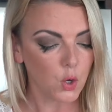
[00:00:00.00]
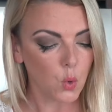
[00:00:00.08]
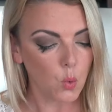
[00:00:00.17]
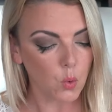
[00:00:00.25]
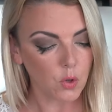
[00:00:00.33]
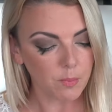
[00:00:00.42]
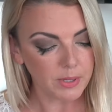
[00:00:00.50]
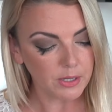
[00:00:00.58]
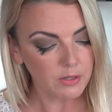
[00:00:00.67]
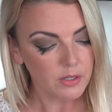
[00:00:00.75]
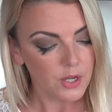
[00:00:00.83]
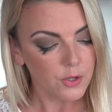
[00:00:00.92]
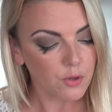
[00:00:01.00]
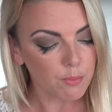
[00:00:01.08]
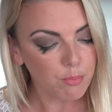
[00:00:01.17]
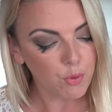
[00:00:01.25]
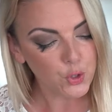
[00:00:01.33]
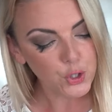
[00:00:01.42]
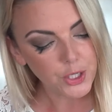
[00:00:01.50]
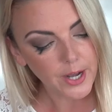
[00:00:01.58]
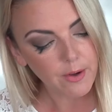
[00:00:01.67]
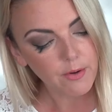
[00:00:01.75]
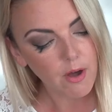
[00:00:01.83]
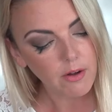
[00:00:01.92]
cornmeal. You can push
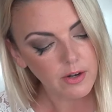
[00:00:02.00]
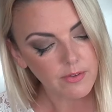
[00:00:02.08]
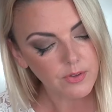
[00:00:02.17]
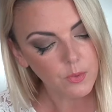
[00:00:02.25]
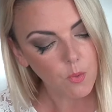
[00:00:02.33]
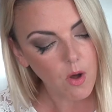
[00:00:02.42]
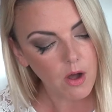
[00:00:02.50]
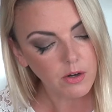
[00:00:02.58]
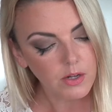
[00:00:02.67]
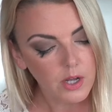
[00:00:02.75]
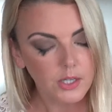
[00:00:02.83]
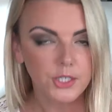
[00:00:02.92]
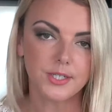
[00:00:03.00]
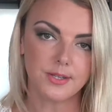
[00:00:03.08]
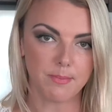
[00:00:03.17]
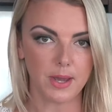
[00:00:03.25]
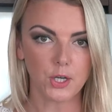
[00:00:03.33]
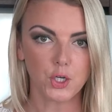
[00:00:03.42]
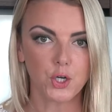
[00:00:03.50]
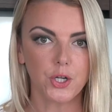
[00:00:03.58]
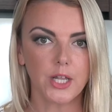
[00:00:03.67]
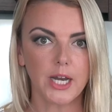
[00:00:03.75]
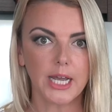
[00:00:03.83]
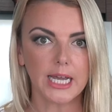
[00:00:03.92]
down on it if you want, just to make sure
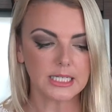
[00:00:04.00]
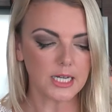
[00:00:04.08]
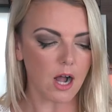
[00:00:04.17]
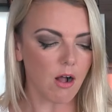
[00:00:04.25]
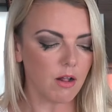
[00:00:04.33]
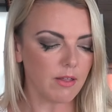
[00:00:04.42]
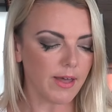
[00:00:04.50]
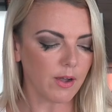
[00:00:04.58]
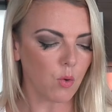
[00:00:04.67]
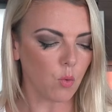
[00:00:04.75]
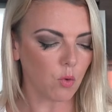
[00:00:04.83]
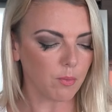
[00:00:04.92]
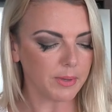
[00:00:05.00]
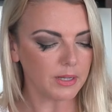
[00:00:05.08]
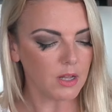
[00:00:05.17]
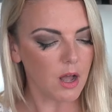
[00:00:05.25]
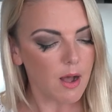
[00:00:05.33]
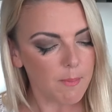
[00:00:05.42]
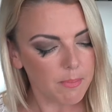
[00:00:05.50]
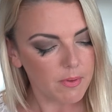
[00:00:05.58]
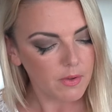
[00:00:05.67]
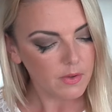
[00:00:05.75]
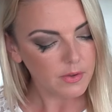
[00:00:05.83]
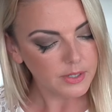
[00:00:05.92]
that it gets all that cornmeal up.
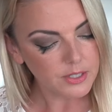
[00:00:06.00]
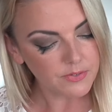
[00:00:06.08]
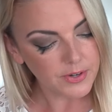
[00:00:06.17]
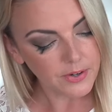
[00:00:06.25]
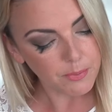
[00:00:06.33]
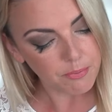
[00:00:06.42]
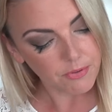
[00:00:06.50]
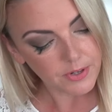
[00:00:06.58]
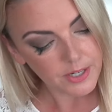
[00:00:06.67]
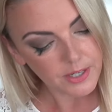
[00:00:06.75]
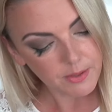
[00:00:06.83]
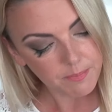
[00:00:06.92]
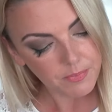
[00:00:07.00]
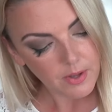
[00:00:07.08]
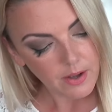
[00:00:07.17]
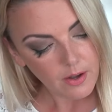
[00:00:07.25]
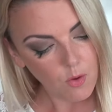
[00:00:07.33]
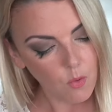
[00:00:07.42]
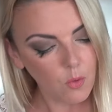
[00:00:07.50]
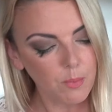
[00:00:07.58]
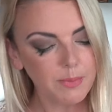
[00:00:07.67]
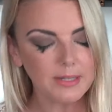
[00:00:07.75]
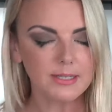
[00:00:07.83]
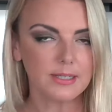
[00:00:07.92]
It's very pretty.
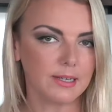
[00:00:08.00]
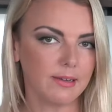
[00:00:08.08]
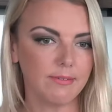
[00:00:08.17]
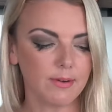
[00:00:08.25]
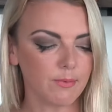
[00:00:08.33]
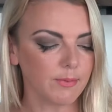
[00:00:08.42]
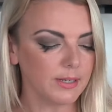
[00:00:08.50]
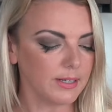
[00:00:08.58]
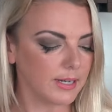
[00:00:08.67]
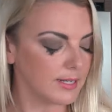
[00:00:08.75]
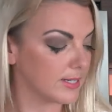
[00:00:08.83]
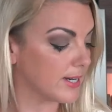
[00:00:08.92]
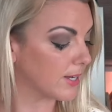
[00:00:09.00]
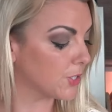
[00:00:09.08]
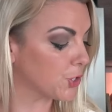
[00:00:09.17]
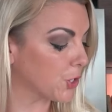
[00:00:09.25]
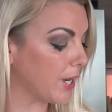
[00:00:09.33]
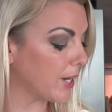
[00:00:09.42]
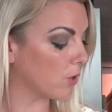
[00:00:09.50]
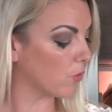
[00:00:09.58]
Cornmeal is going to give it a really nice texture and